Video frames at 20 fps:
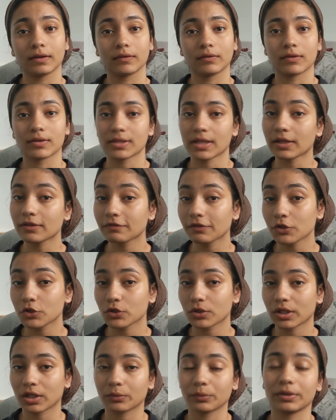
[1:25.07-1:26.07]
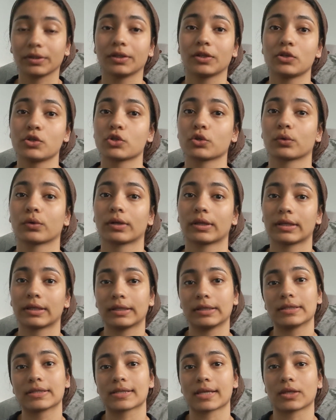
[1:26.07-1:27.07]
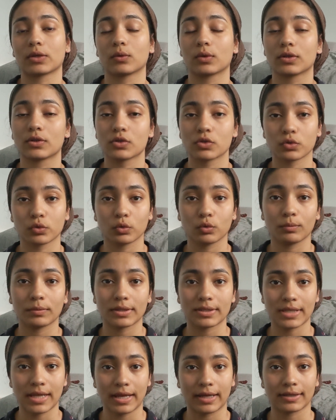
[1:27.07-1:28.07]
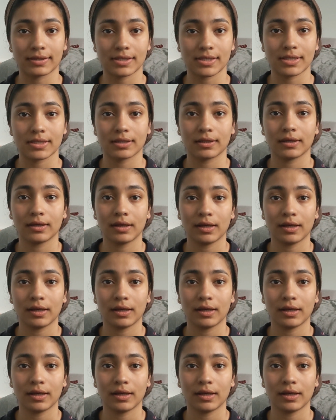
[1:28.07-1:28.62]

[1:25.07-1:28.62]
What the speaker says: The second feature that I really enjoy is that you can zoom the text